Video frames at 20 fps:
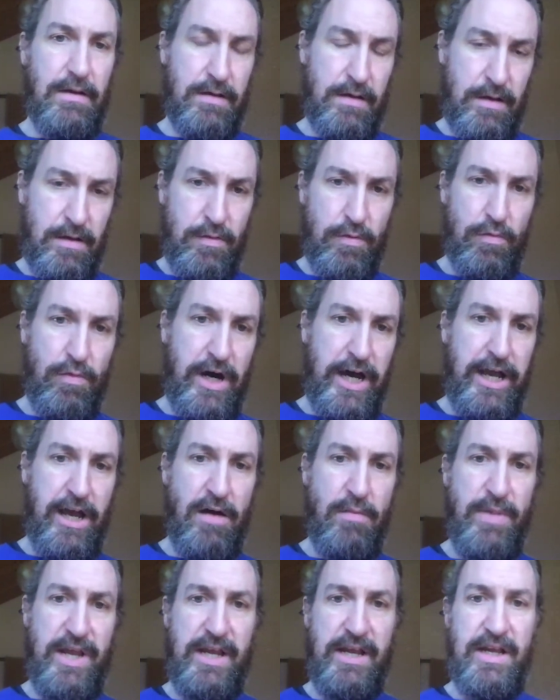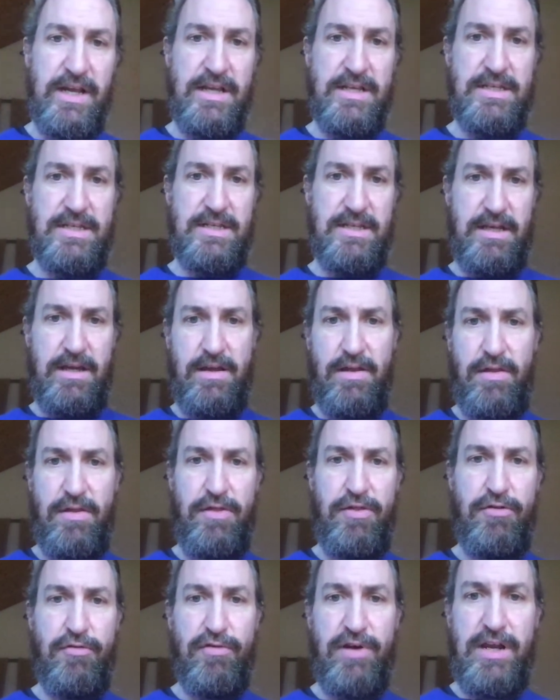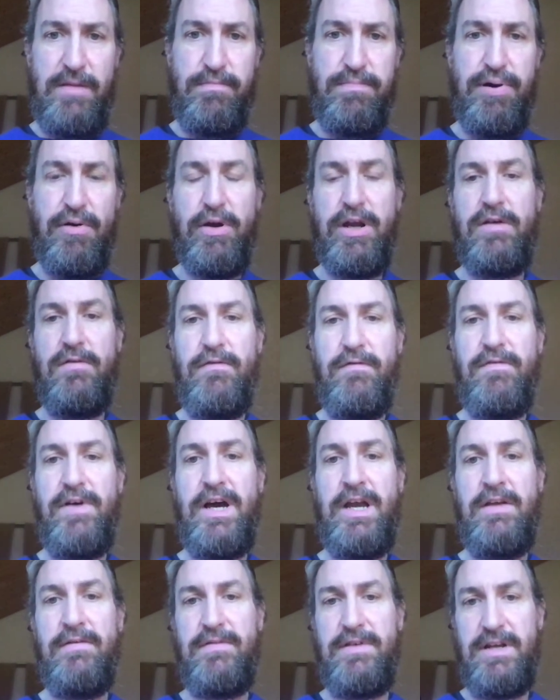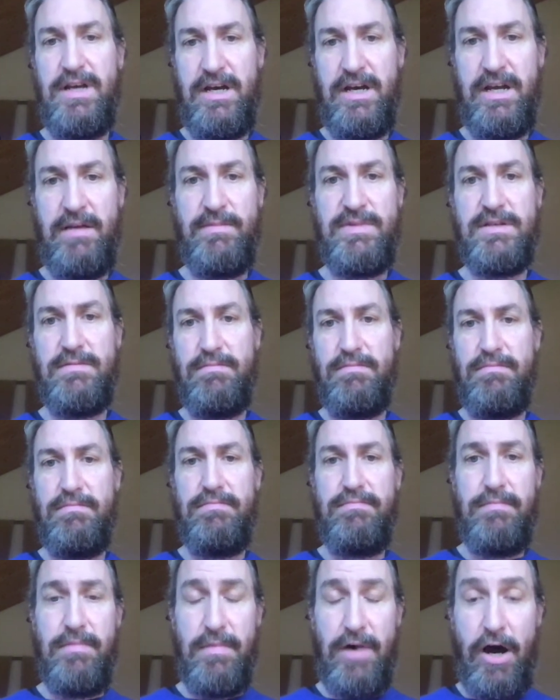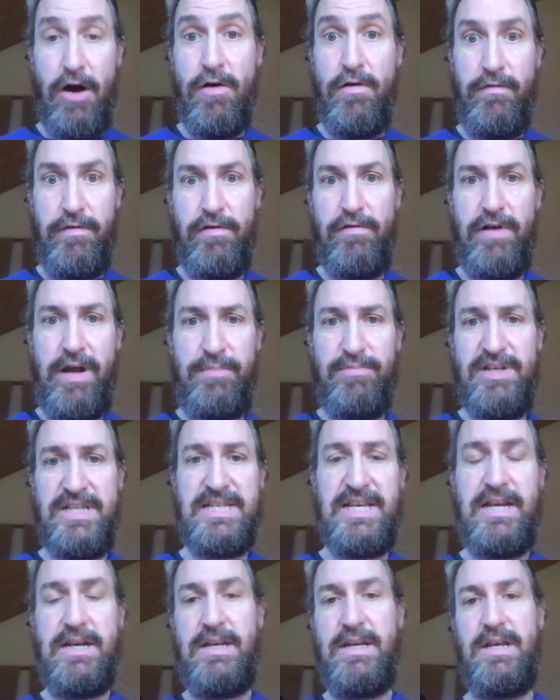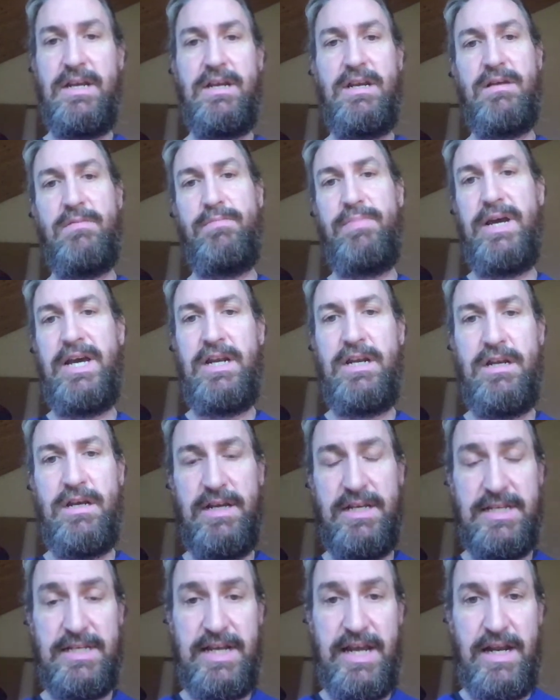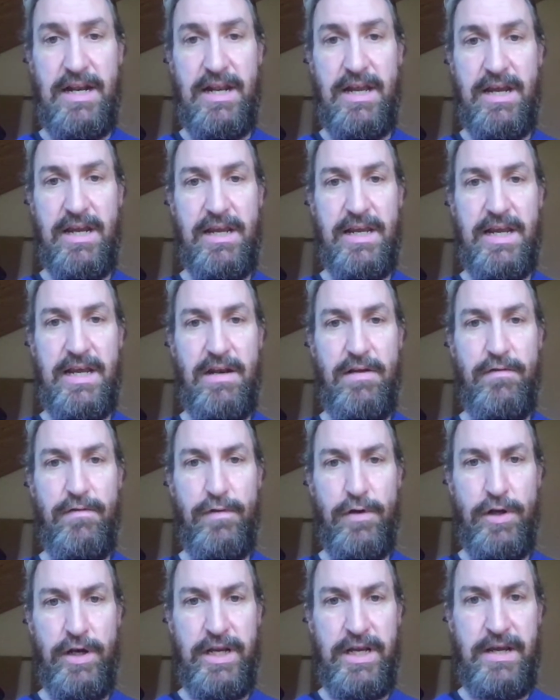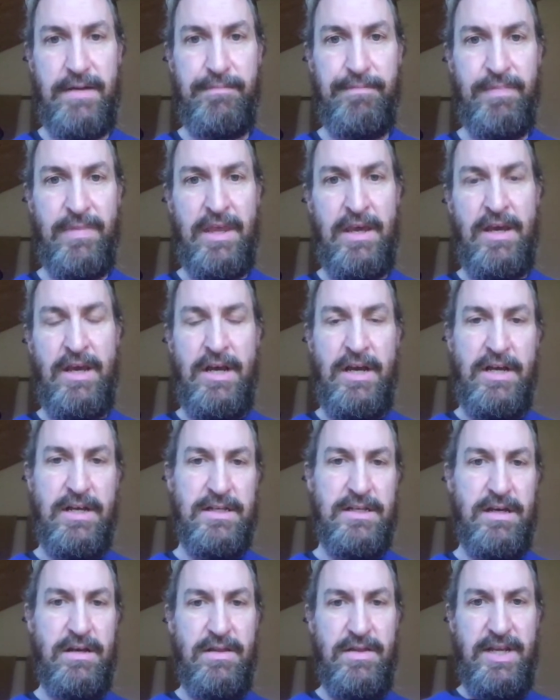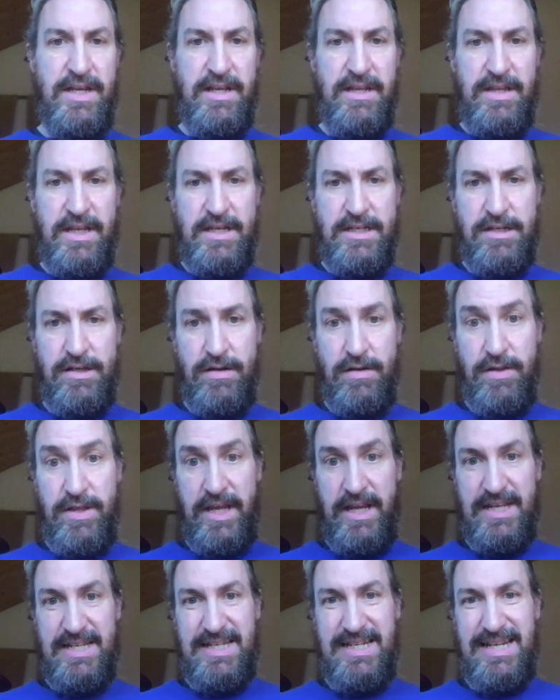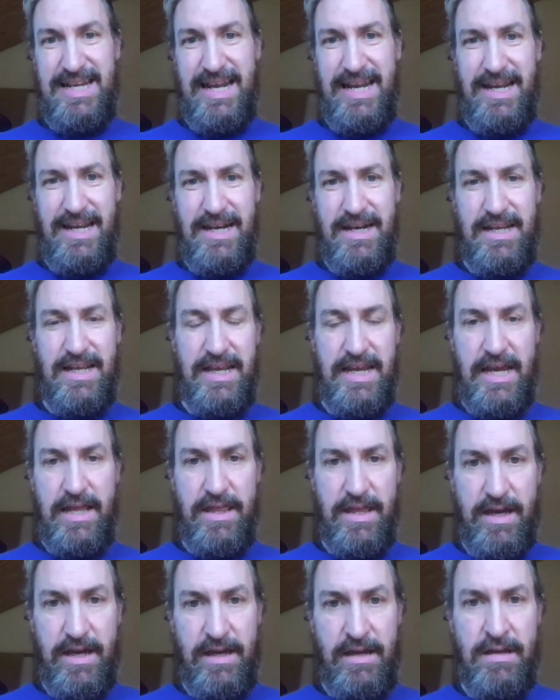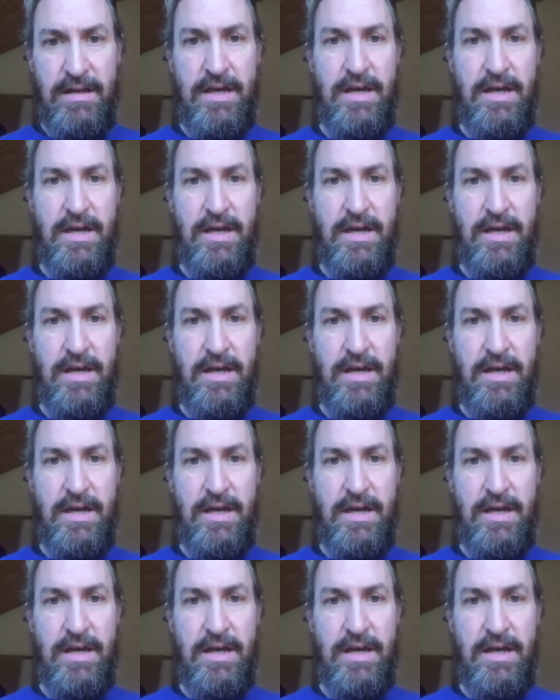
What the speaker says: Wyoming is 3.5 times overrepresented compared to a state like California. So these two things taken together